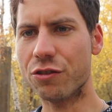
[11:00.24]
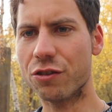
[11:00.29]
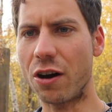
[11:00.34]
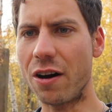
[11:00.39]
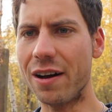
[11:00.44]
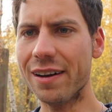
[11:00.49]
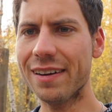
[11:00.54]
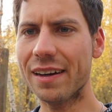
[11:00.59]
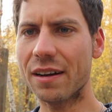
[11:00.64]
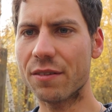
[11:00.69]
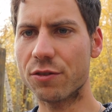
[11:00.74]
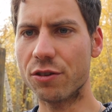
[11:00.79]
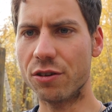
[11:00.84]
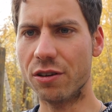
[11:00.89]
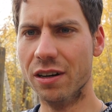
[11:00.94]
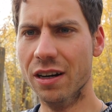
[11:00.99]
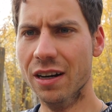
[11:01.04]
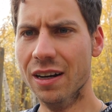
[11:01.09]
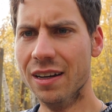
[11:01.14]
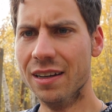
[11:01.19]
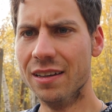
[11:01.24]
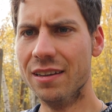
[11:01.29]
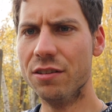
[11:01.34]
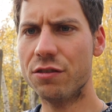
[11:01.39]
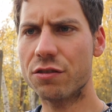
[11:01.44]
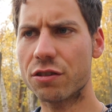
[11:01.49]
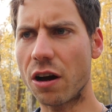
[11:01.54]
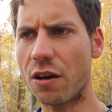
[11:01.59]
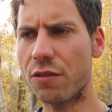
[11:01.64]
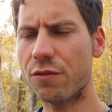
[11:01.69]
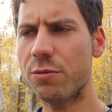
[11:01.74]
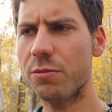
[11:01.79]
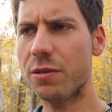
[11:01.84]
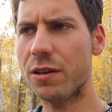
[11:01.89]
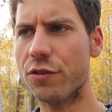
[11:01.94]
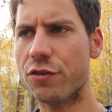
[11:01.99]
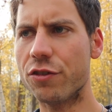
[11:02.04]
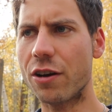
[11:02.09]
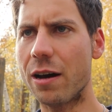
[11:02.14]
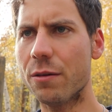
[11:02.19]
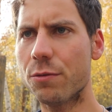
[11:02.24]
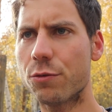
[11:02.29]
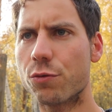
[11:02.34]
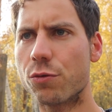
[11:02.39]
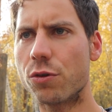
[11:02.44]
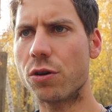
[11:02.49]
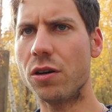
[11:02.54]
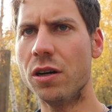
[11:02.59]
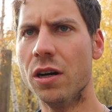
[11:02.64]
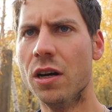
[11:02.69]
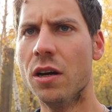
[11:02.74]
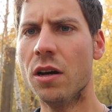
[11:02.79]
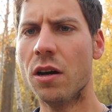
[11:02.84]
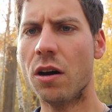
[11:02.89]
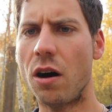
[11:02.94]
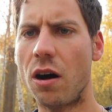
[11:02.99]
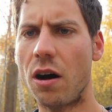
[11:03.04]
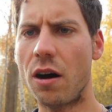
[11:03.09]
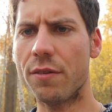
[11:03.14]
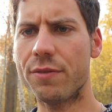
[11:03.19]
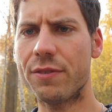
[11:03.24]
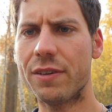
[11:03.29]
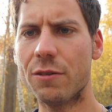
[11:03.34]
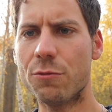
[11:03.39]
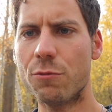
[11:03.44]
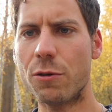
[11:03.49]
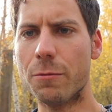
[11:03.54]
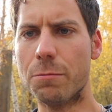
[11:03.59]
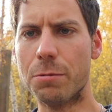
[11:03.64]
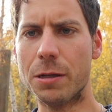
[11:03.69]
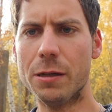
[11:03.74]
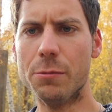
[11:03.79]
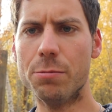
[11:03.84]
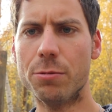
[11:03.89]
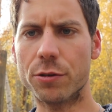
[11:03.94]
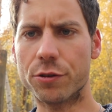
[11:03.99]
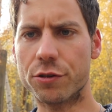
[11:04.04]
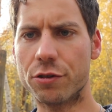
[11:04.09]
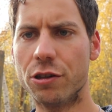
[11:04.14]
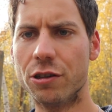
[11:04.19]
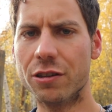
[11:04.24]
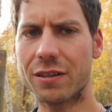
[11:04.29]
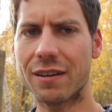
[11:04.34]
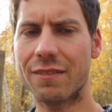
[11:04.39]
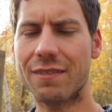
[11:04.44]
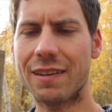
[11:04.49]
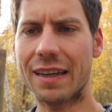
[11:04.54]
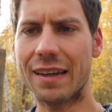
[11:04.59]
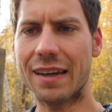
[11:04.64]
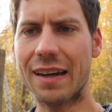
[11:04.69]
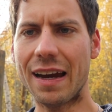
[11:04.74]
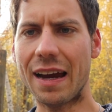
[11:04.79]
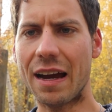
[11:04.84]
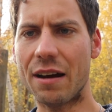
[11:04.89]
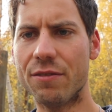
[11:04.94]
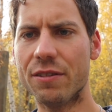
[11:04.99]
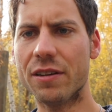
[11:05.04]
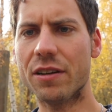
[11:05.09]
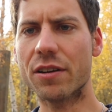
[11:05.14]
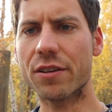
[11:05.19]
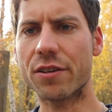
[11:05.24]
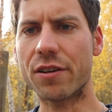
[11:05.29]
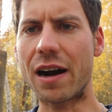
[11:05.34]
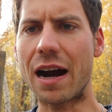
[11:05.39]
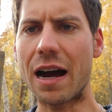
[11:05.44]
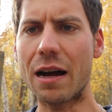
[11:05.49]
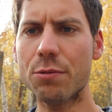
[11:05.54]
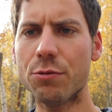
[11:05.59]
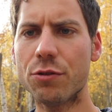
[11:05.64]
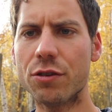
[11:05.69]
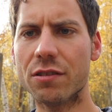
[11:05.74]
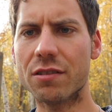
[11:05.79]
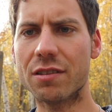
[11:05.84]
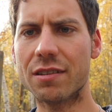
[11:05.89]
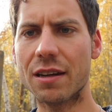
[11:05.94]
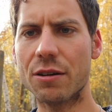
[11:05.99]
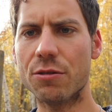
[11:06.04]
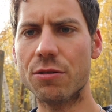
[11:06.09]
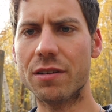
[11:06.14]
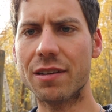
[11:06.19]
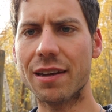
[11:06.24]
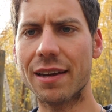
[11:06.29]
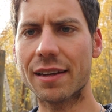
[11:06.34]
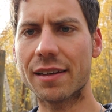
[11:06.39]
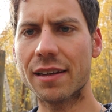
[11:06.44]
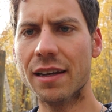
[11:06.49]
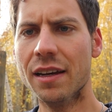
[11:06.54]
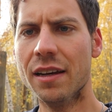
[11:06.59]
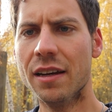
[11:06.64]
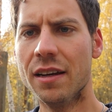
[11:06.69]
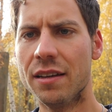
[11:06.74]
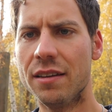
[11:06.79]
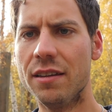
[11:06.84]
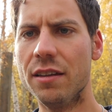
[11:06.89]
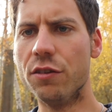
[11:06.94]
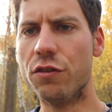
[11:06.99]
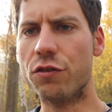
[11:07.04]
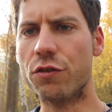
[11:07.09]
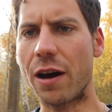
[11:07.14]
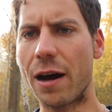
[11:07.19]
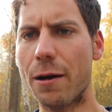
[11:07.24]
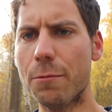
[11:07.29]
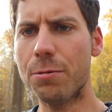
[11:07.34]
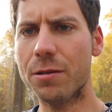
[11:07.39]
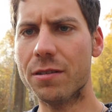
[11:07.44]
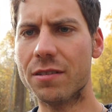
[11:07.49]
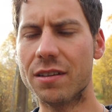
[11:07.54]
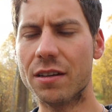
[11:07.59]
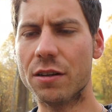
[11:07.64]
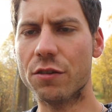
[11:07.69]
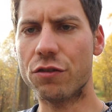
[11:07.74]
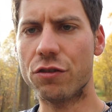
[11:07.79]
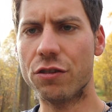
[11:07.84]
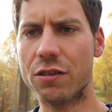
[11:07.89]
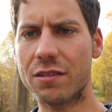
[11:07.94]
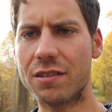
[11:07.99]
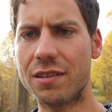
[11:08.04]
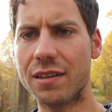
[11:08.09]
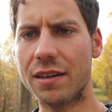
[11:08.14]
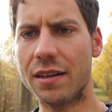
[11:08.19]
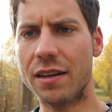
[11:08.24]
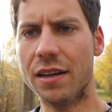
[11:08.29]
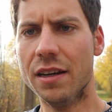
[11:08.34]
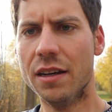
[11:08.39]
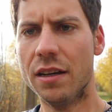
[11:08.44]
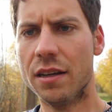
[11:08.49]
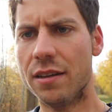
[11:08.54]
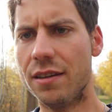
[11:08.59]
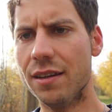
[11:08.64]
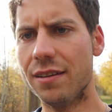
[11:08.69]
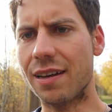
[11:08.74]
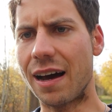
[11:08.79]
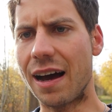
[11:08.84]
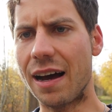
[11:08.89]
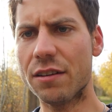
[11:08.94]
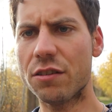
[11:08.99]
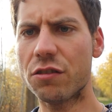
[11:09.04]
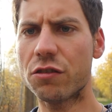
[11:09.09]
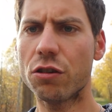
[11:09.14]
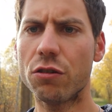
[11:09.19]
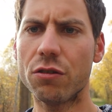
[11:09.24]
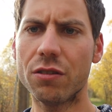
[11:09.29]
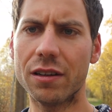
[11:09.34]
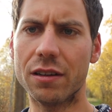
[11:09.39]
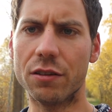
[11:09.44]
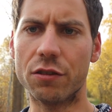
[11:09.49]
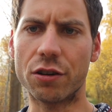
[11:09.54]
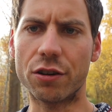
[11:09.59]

sought after. These government jobs were often what people took if they didn't have any other options. They would take these job positions, and the tides totally